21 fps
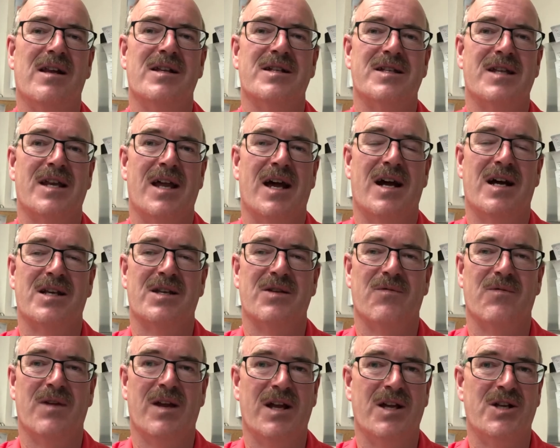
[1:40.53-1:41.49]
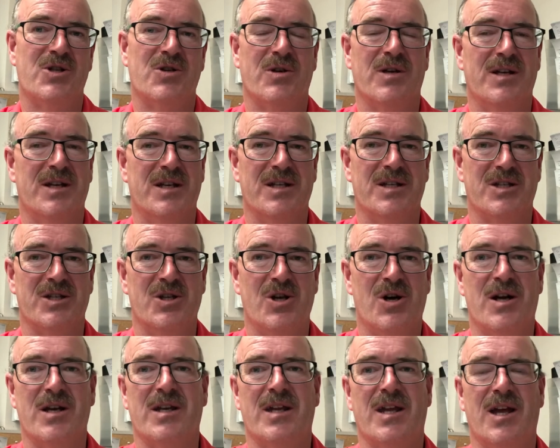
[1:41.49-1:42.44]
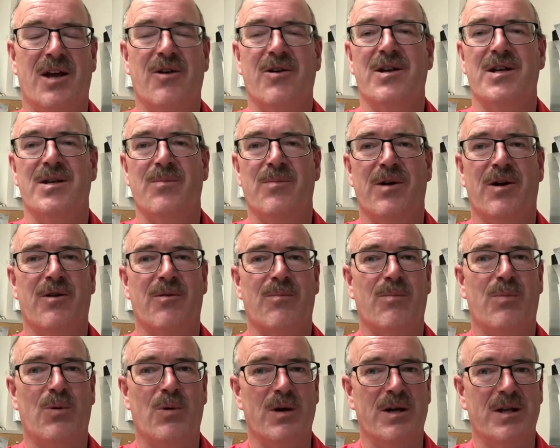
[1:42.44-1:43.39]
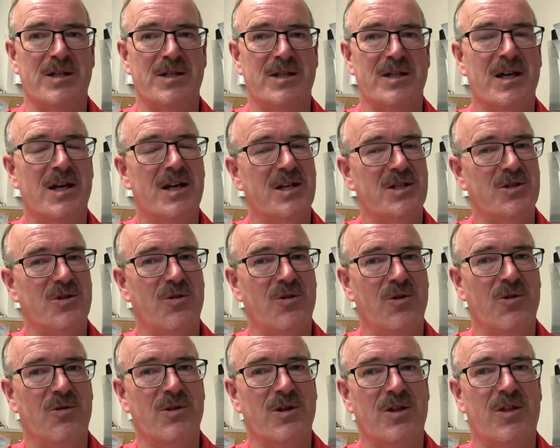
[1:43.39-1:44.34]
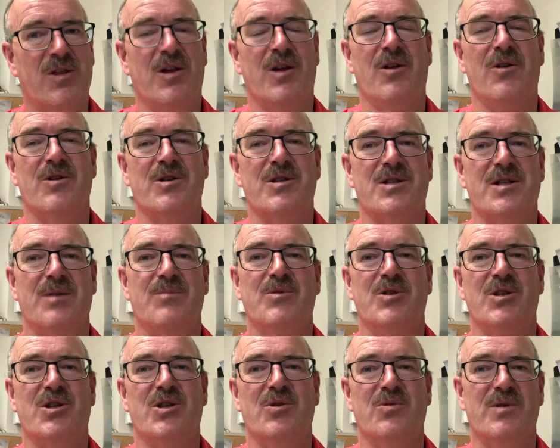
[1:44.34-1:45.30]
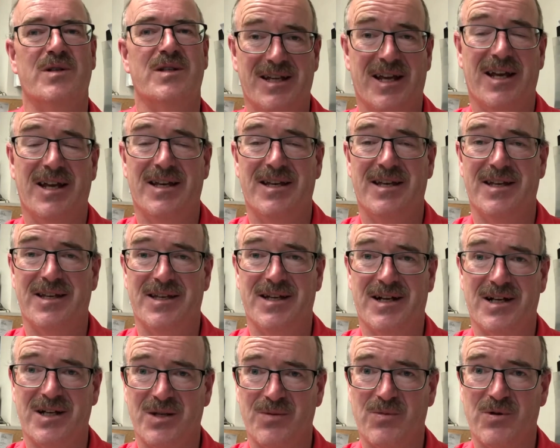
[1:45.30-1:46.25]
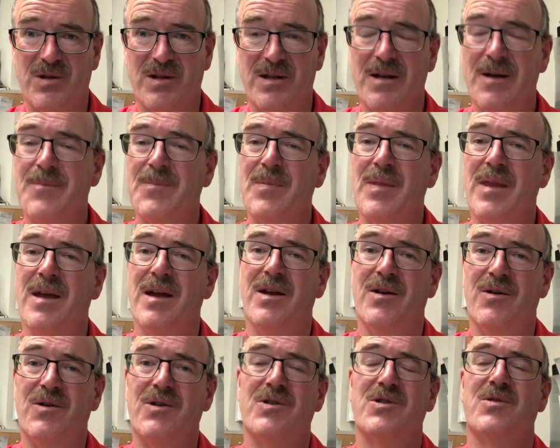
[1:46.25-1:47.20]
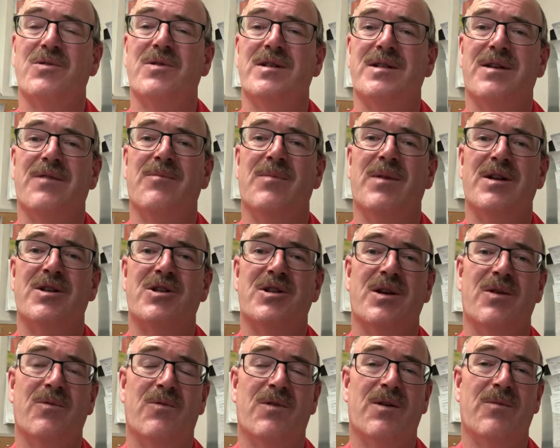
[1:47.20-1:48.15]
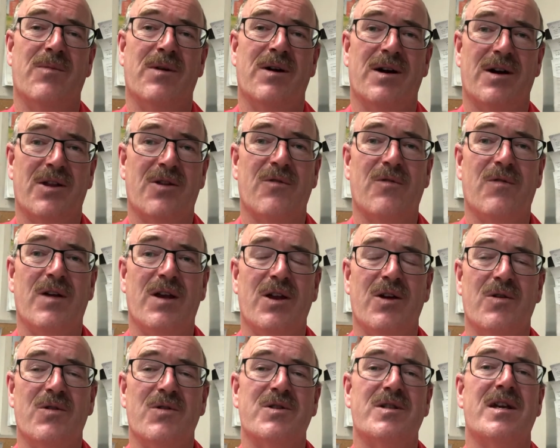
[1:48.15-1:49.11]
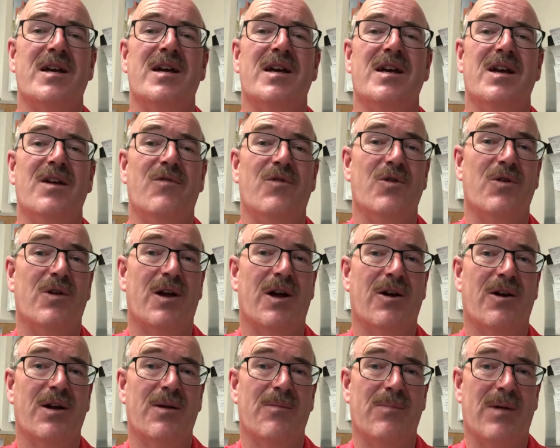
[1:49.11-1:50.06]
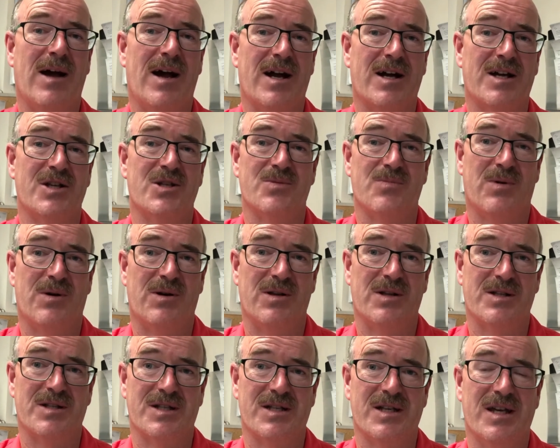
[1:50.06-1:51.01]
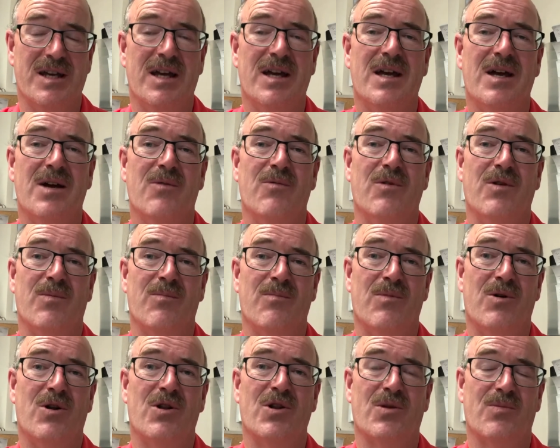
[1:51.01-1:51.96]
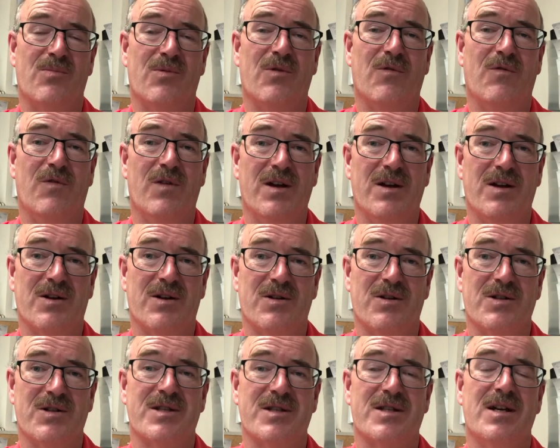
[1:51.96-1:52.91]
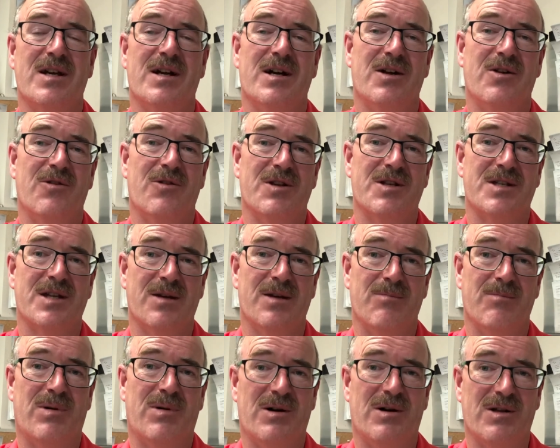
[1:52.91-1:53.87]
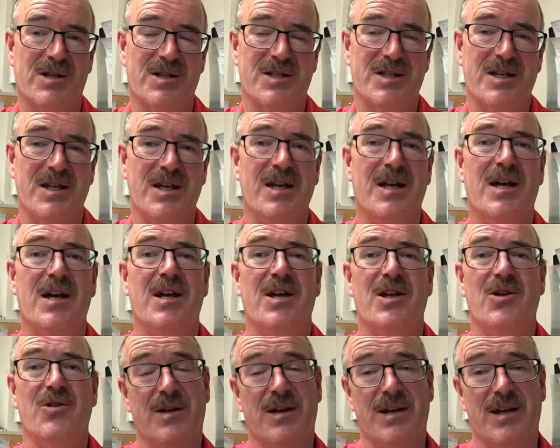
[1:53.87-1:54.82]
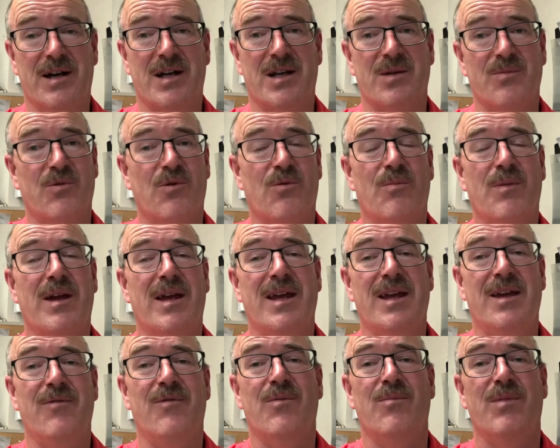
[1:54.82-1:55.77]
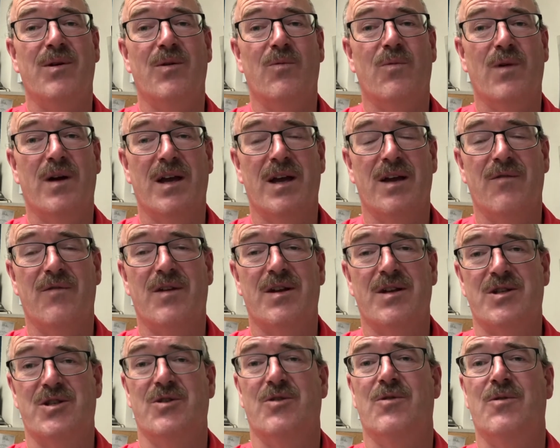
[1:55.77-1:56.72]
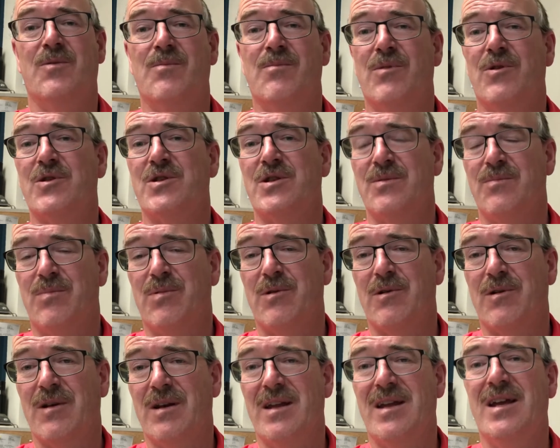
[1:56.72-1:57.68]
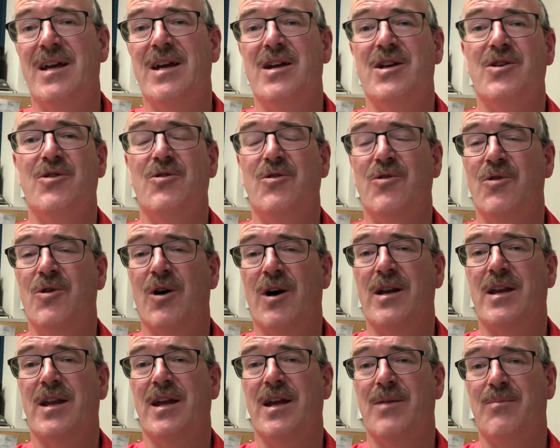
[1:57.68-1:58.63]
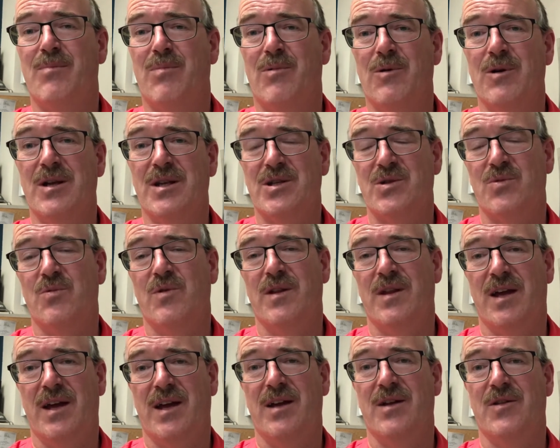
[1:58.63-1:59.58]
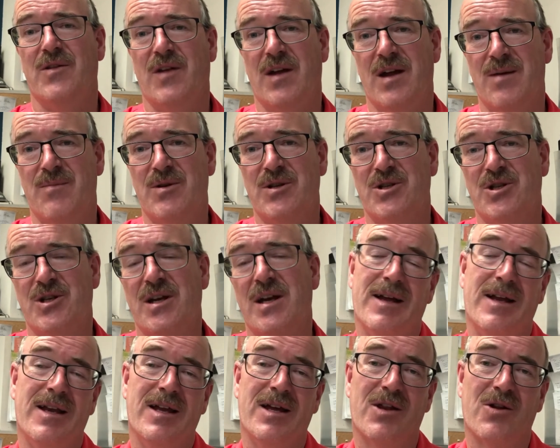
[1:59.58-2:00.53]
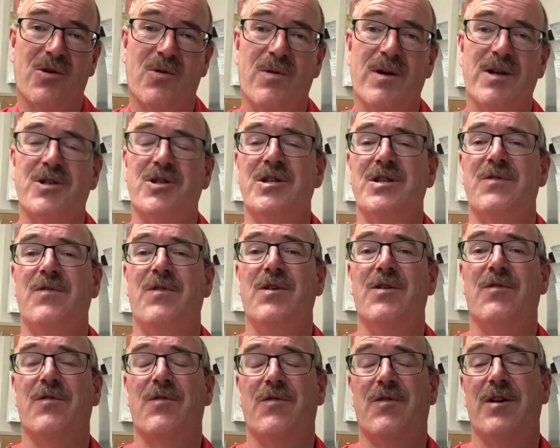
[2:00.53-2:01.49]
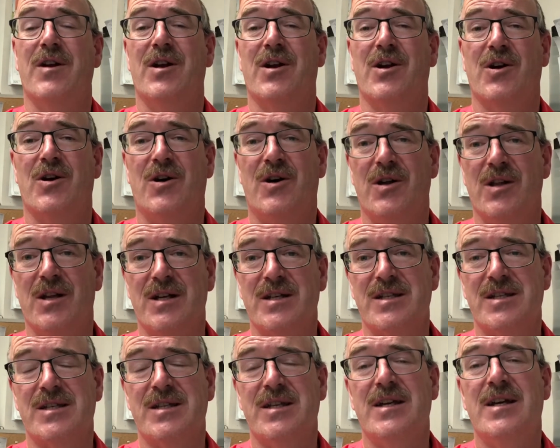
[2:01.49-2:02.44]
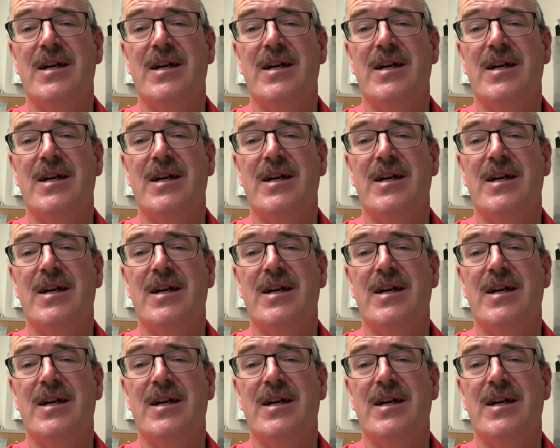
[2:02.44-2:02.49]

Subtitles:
is an act of nature and does not carry demerit points. So the only thing you're subject to is a deductible. And also, as I've mentioned in one of my other videos, if you carry a package policy with multiple vehicles under the same policy, your deductible may even be waived. So most importantly, you do not get points with hail damage. Any other questions, feel free to call us.